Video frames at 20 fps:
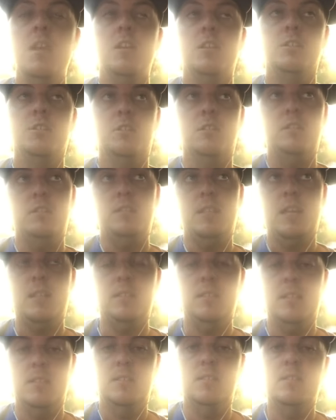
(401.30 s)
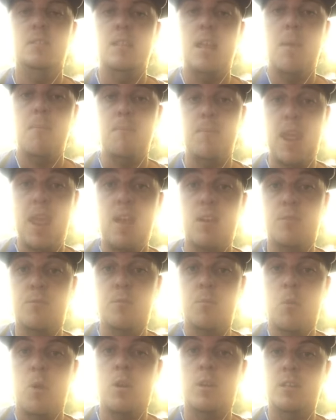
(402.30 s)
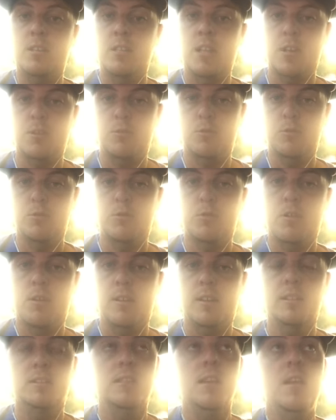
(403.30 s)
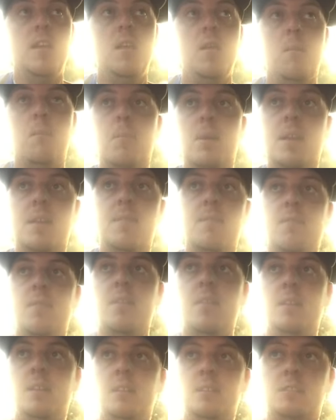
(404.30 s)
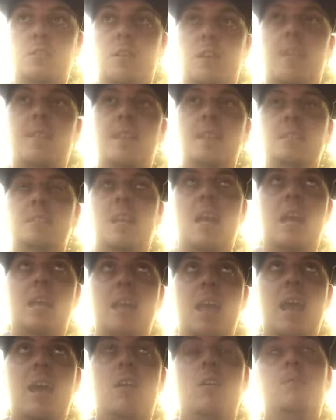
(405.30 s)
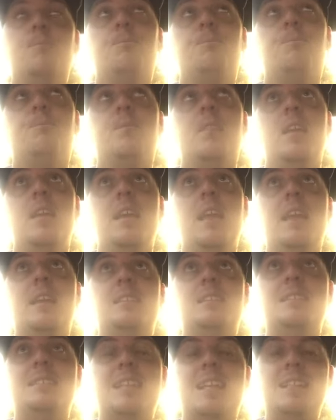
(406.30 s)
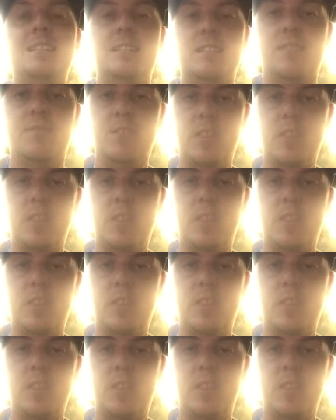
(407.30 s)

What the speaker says: So this is actually a step down from architectural drawings, and that's kind of how extensive